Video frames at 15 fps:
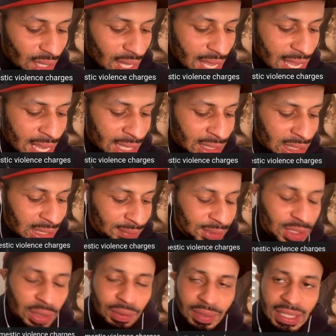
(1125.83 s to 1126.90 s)
And
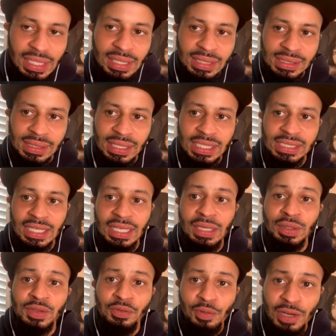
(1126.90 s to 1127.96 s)
so he's
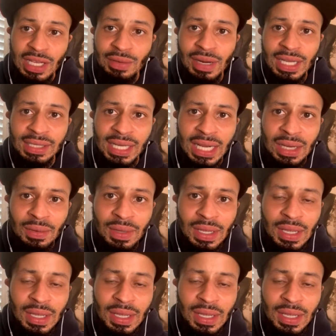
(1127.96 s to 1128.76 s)
free right now.